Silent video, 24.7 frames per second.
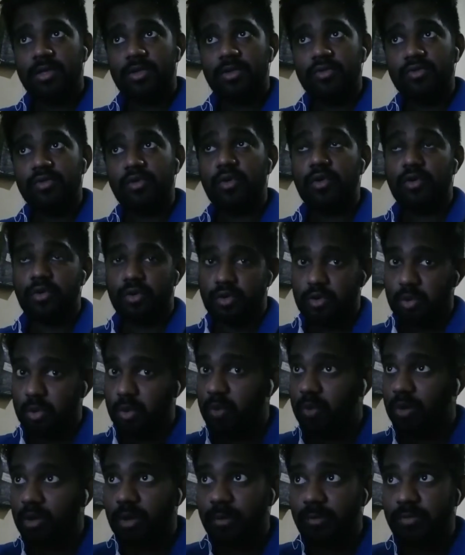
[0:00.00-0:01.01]
So to
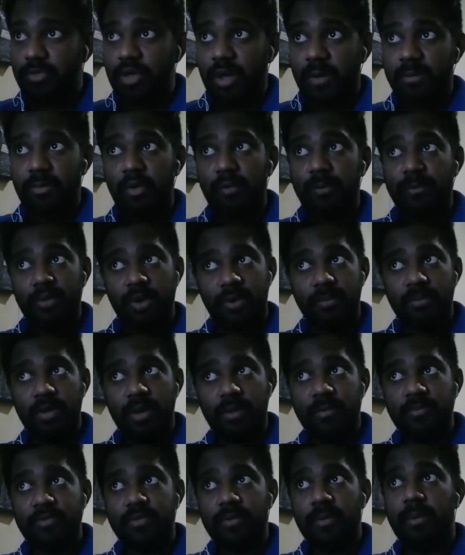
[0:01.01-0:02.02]
overcome the above
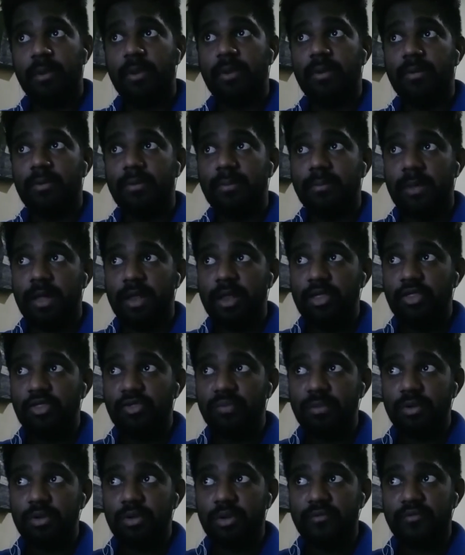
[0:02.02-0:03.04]
problems,
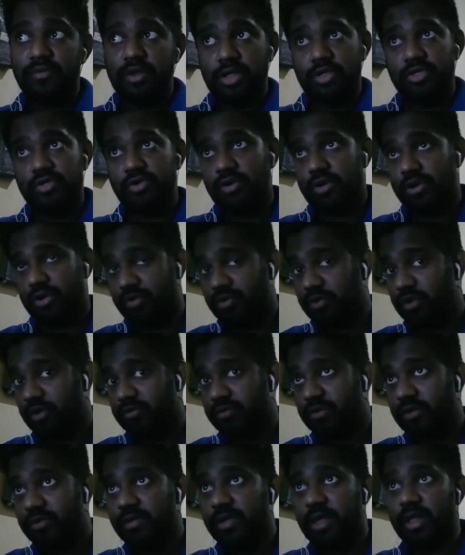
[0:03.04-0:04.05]
management of natural
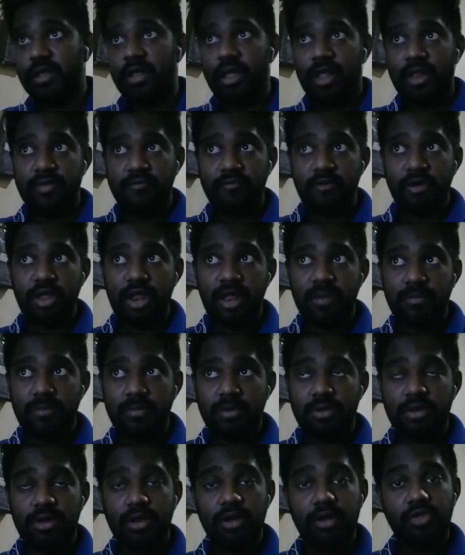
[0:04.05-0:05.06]
resources and
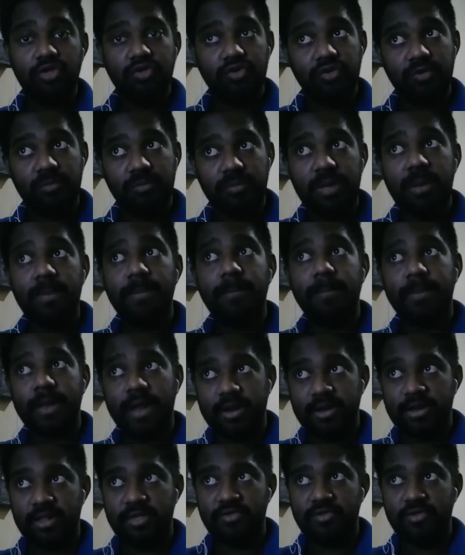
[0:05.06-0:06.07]
environmental should be
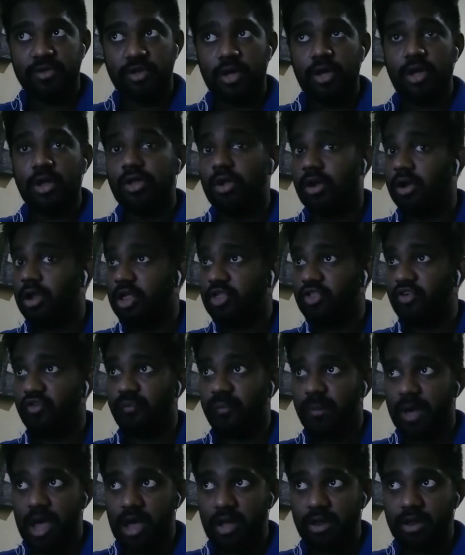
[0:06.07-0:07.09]
practiced. Knowledge of
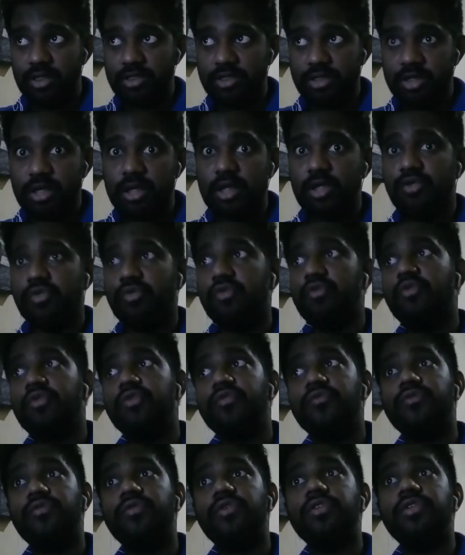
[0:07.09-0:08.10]
biology is
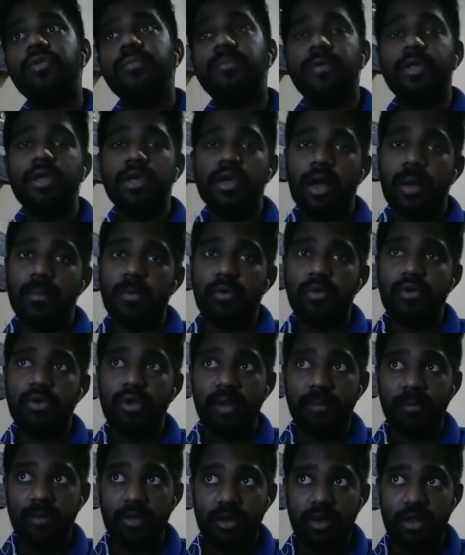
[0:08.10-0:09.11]
useful to bring about
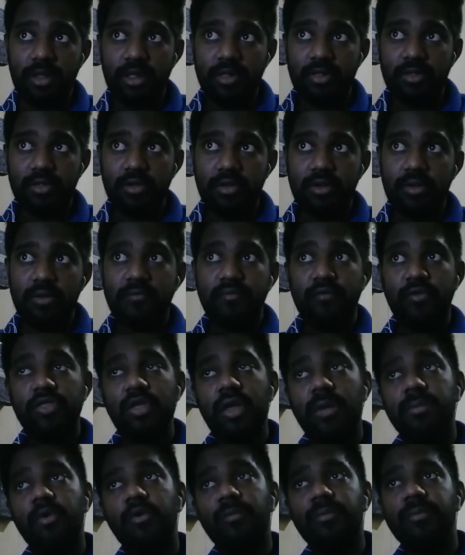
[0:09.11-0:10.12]
remedies for the
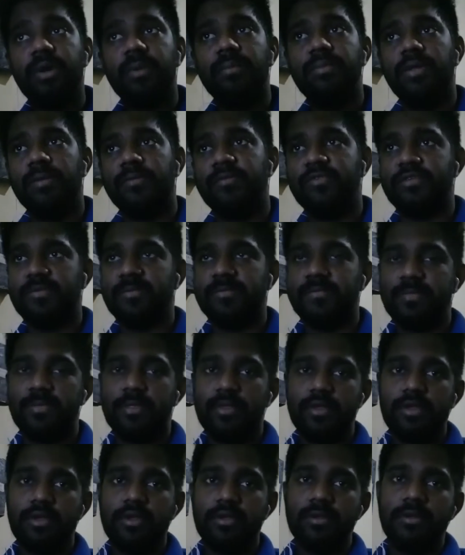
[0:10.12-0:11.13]
above problems.
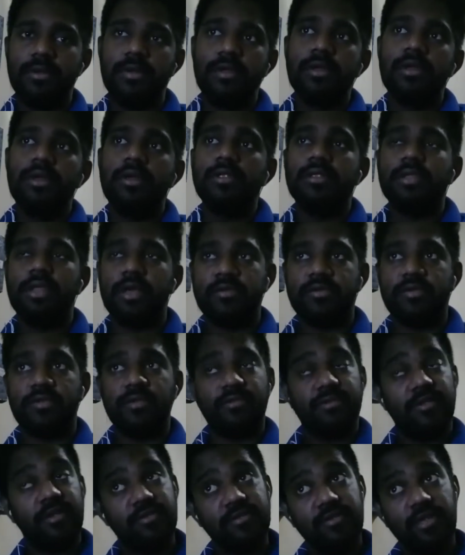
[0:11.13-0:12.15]
Next,
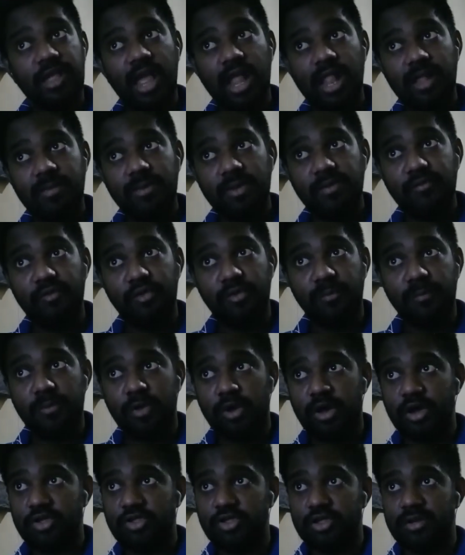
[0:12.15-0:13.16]
sustainable food
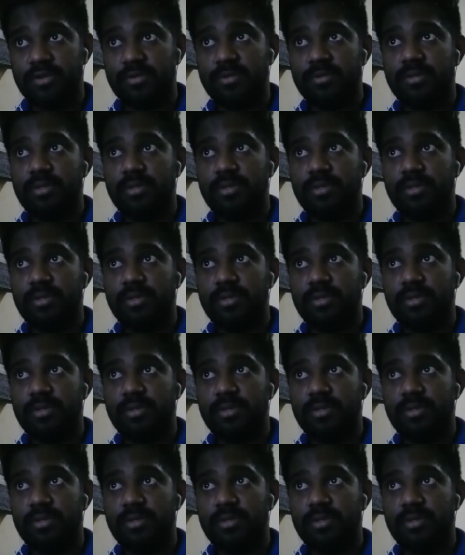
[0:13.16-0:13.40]
production.